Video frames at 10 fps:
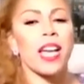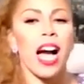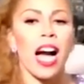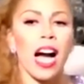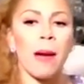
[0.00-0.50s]

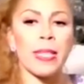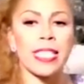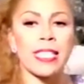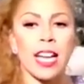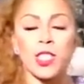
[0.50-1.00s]

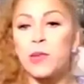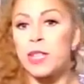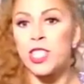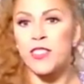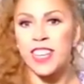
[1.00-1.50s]
It's not too
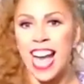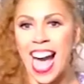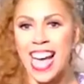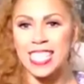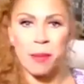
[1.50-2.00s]
much of an
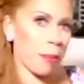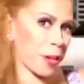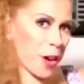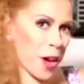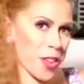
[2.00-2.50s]
ask.
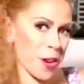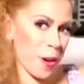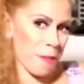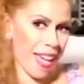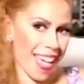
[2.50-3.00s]
Put on
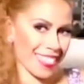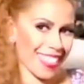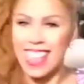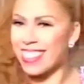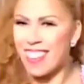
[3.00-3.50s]
your mask.
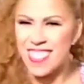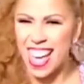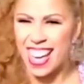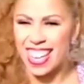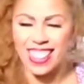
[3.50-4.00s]
I love
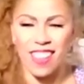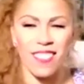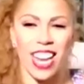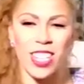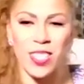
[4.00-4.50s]
that. I love
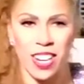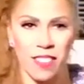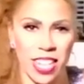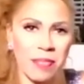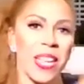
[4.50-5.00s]
it. I use it
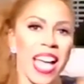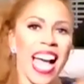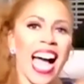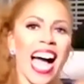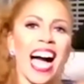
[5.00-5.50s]
every time.
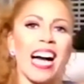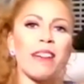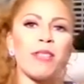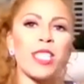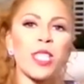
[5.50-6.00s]

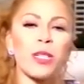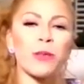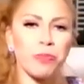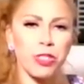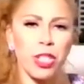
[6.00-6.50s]

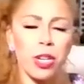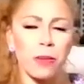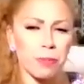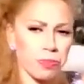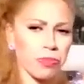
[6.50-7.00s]
So,
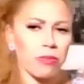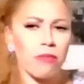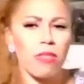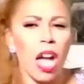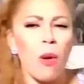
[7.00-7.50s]

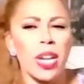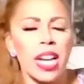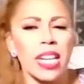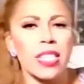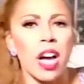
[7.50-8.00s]
I want to
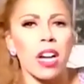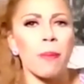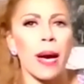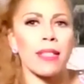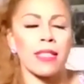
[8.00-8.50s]
kind of talk
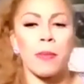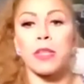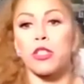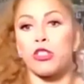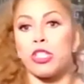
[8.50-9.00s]
about some of
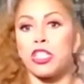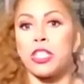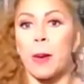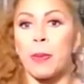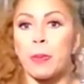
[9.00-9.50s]
the
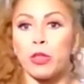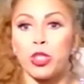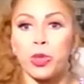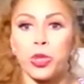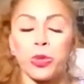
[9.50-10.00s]
traditions that people
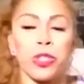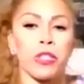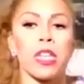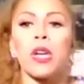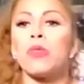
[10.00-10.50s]
do in New
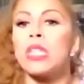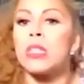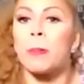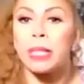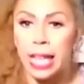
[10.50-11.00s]
Year's. Not only
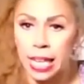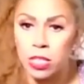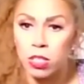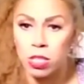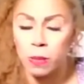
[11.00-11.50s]
the plans
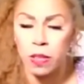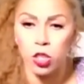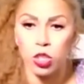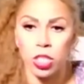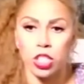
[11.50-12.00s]
are some of the
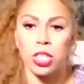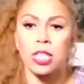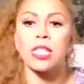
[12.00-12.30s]
traditions,